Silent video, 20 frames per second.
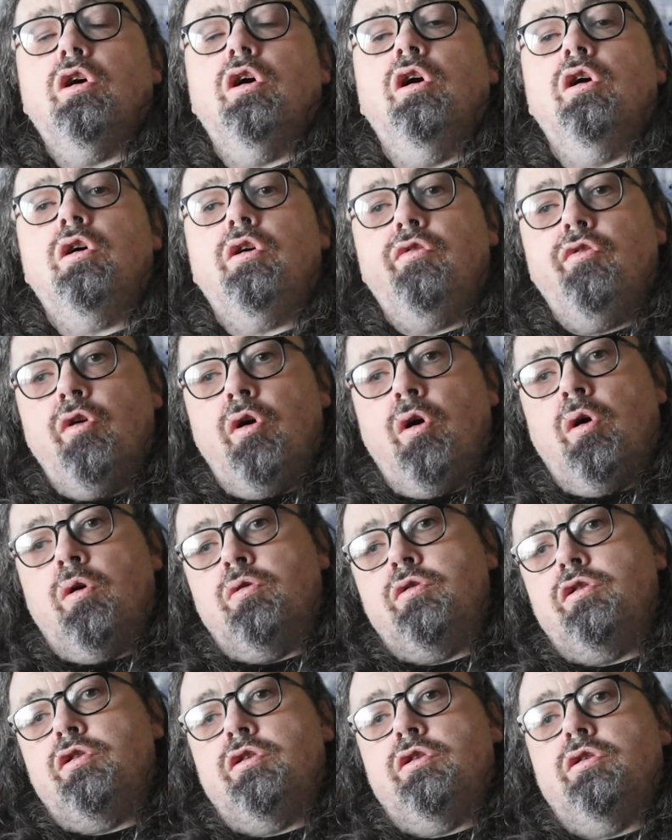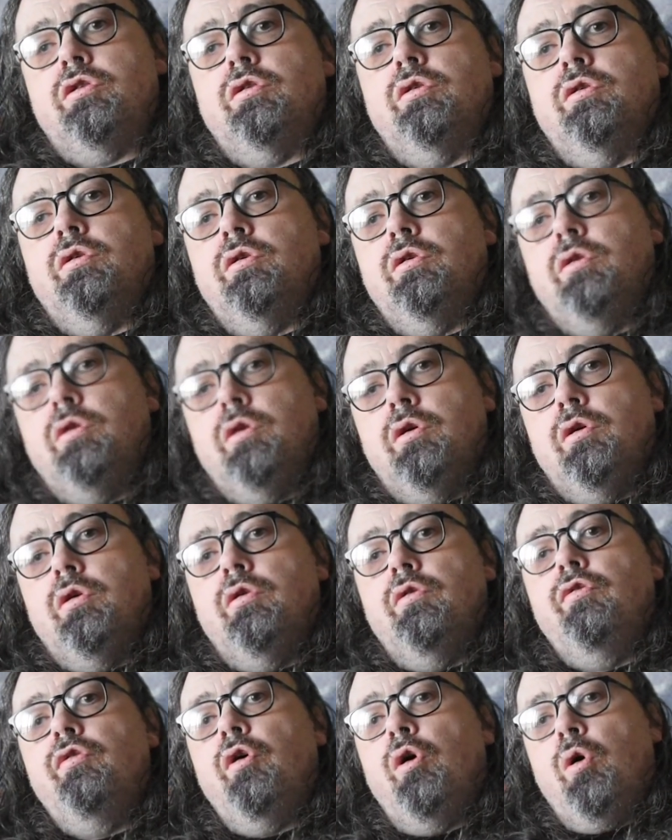across
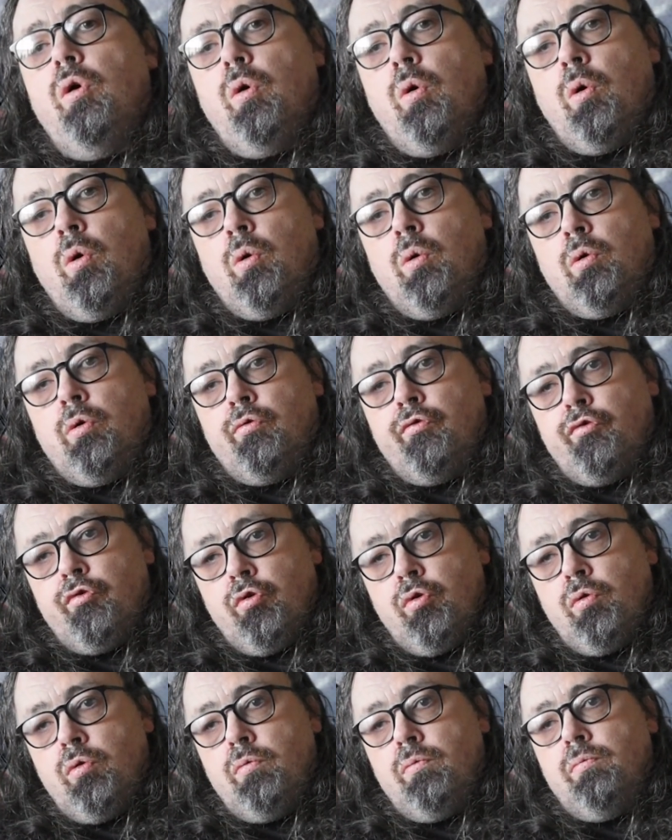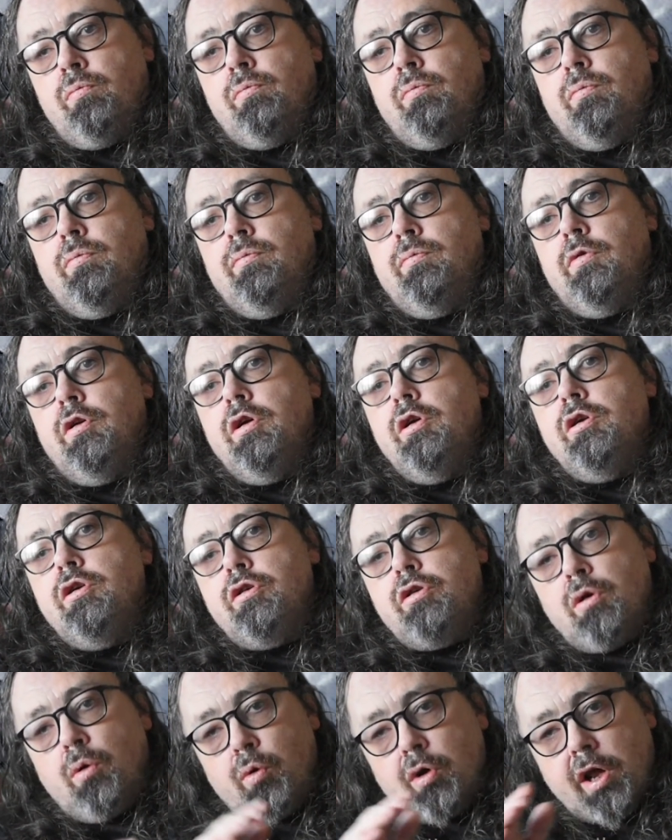the whole room.
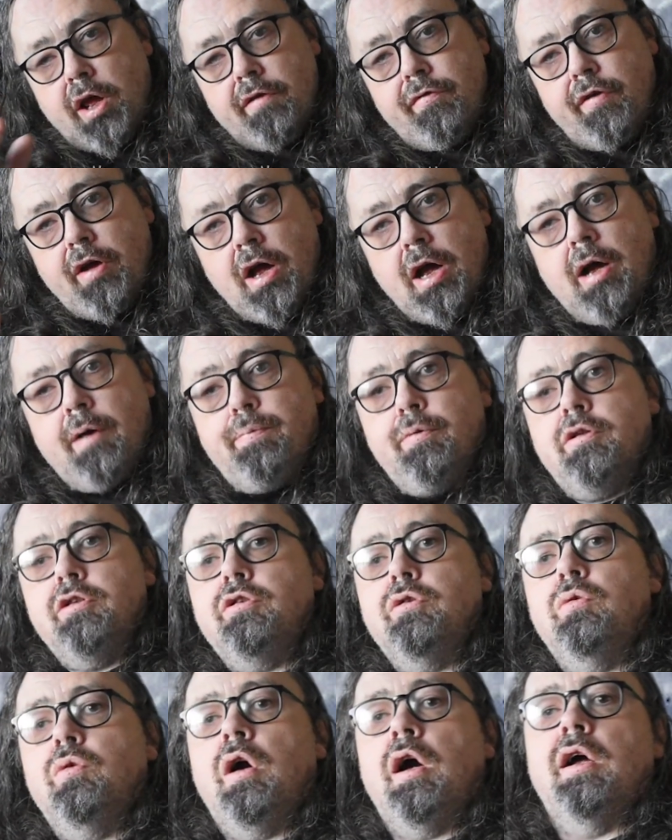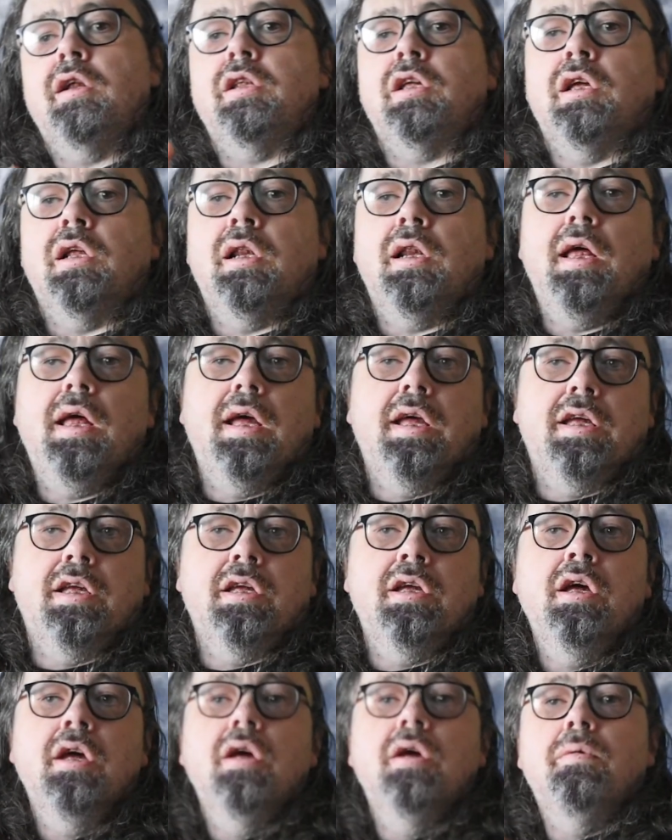So whatever happened to Annie
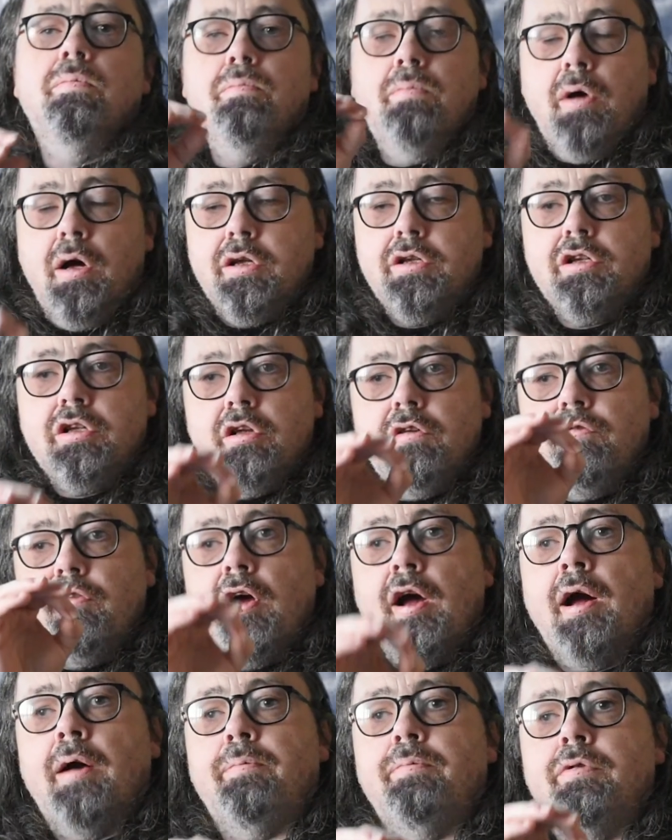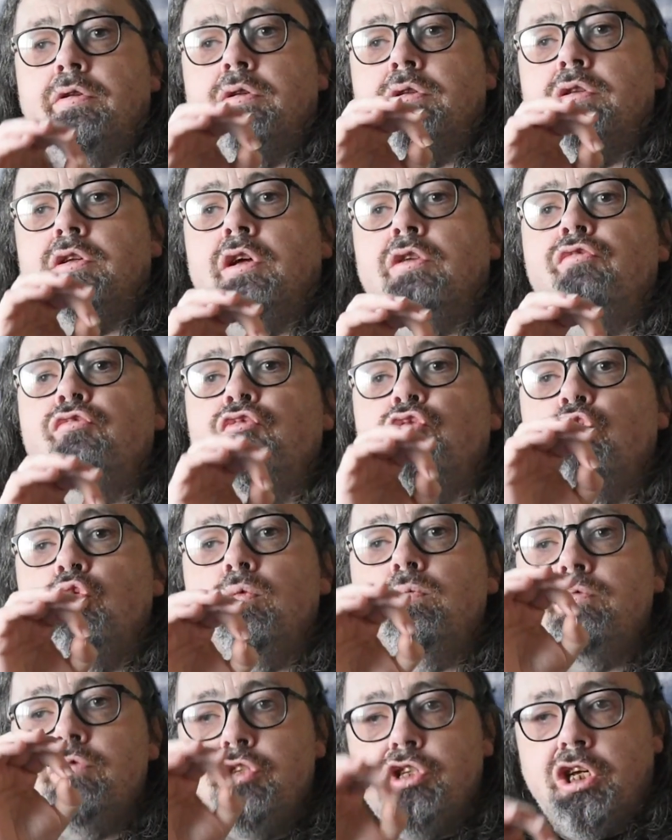Lee must have happened in
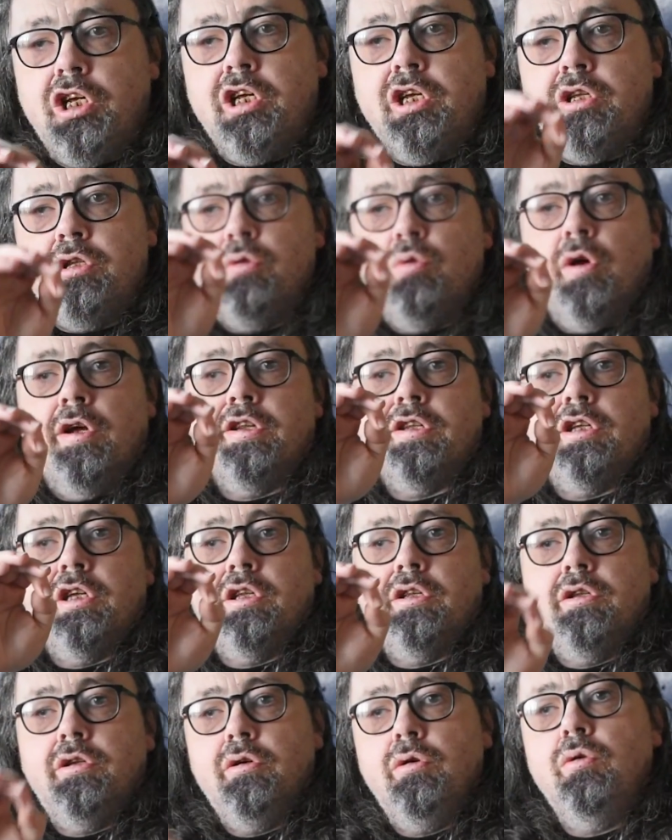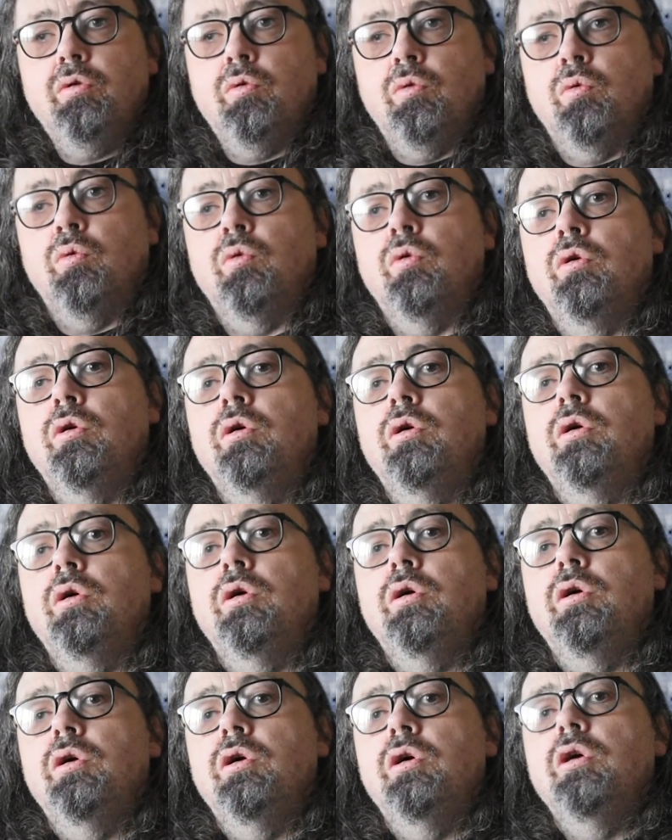room G22.
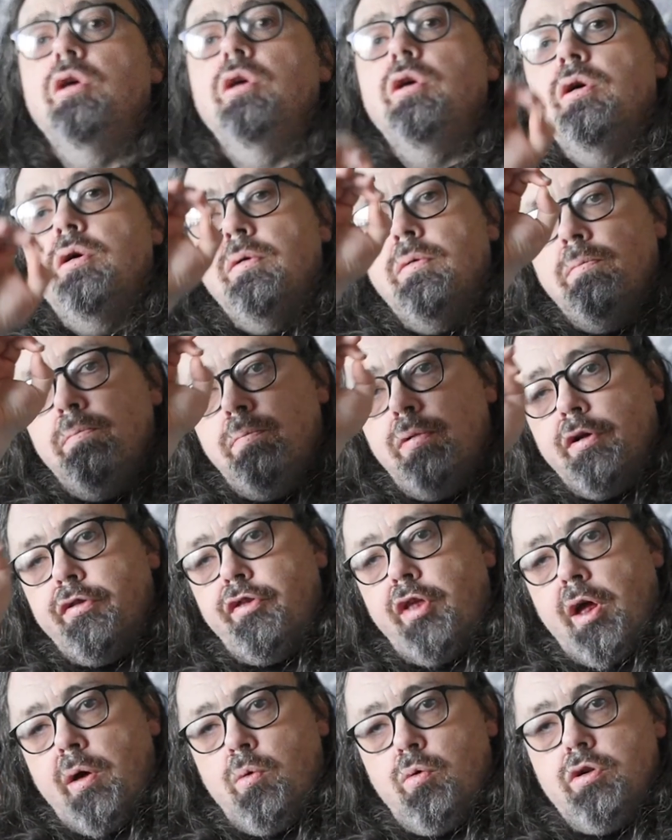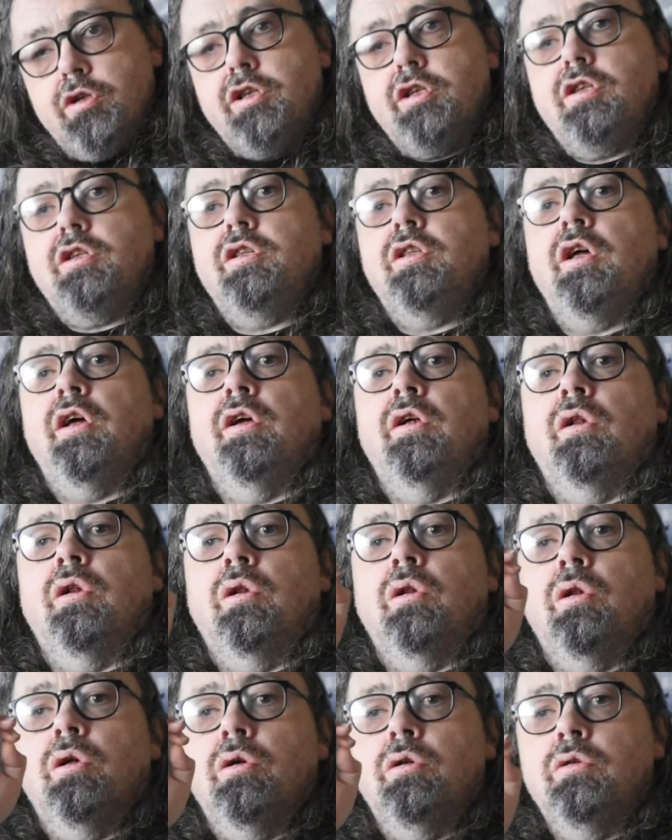But there was
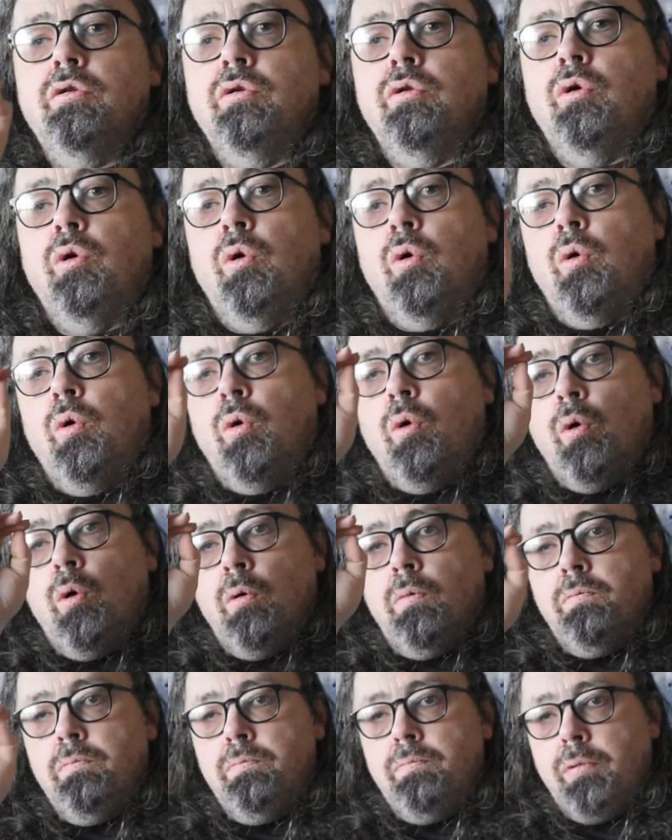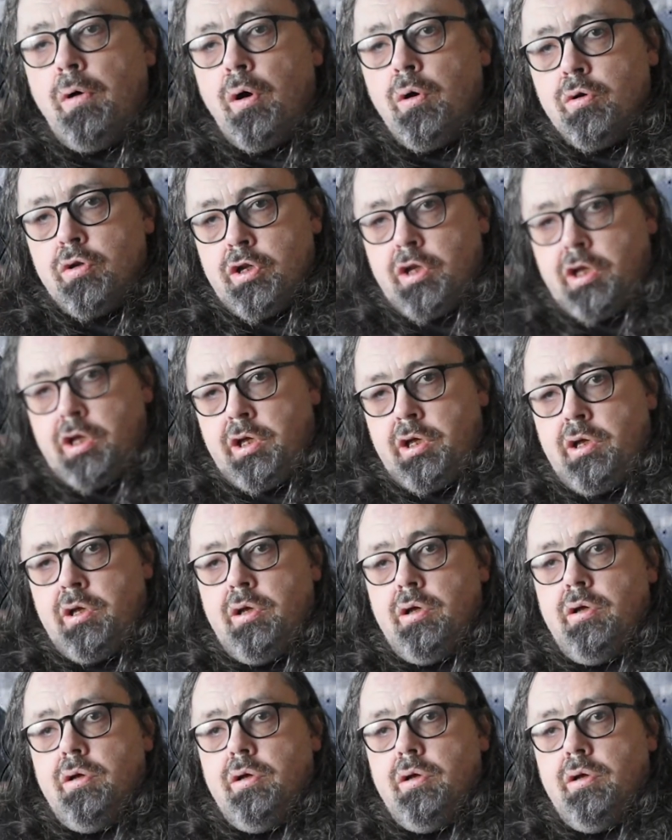still no body.